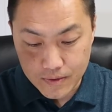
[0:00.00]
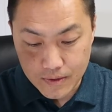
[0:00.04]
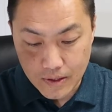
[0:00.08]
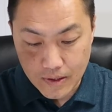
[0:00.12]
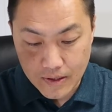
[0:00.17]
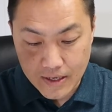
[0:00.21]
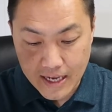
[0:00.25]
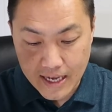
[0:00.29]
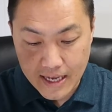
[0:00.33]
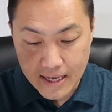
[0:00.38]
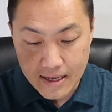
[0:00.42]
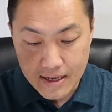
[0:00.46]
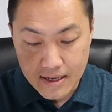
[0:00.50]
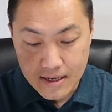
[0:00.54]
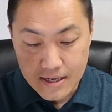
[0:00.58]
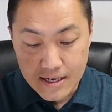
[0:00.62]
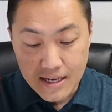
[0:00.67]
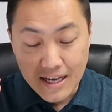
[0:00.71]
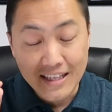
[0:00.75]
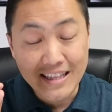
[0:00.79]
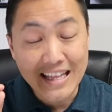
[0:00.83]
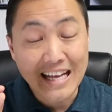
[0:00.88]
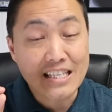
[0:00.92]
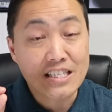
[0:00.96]
Okay,
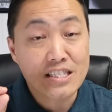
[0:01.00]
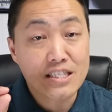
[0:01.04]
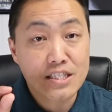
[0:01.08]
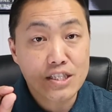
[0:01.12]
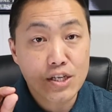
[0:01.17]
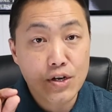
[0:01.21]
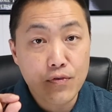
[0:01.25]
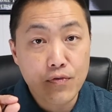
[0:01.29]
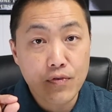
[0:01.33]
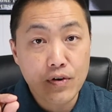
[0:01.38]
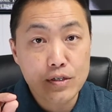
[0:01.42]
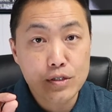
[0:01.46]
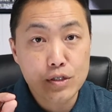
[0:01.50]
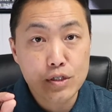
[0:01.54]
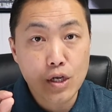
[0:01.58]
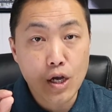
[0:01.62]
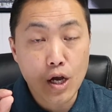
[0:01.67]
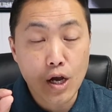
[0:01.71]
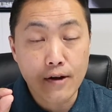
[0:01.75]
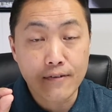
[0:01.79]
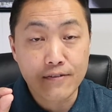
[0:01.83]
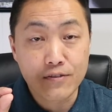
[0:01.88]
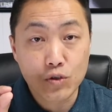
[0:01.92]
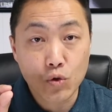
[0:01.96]
that's a difference
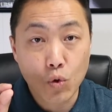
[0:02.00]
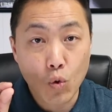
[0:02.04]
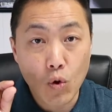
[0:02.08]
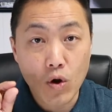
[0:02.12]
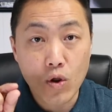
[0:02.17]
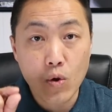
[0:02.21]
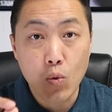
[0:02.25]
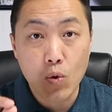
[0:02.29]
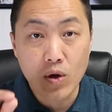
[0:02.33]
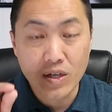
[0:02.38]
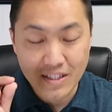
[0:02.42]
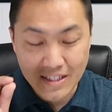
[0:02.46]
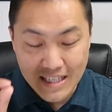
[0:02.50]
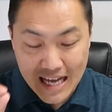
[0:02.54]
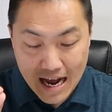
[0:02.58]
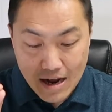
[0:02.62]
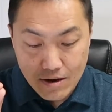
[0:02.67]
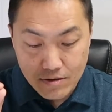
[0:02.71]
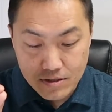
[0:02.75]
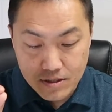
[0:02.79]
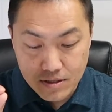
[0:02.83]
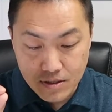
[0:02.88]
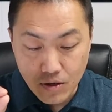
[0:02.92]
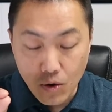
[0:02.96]
of
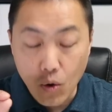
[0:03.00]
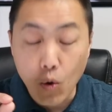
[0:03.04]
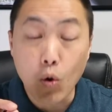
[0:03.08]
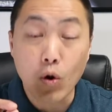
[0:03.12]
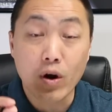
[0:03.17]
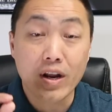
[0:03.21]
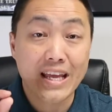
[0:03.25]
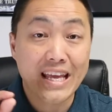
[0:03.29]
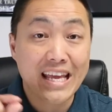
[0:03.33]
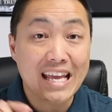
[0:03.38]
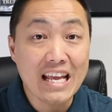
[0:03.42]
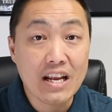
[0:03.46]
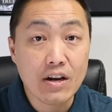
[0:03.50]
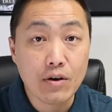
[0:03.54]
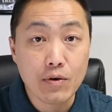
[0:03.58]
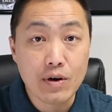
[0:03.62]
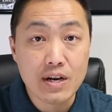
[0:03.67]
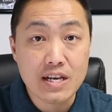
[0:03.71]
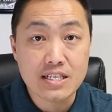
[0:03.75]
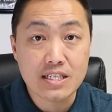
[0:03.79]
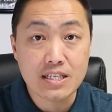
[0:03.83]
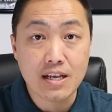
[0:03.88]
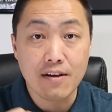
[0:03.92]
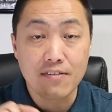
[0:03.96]
$21,000, or an
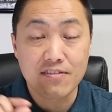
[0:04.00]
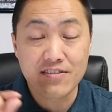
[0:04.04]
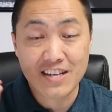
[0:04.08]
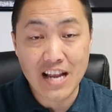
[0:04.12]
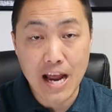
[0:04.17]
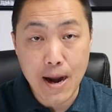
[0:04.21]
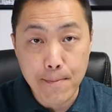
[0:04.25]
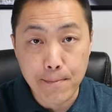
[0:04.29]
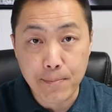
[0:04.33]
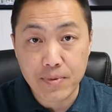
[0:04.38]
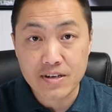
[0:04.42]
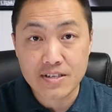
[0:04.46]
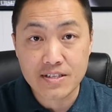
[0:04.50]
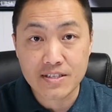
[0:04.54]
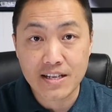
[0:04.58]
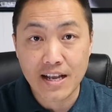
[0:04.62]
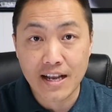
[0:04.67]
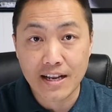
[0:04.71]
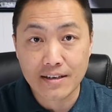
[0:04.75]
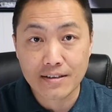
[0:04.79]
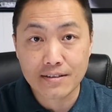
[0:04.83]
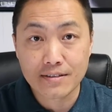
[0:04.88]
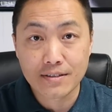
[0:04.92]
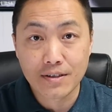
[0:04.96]
increase of
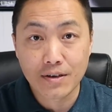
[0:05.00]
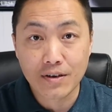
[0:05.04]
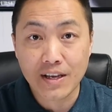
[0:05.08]
10%.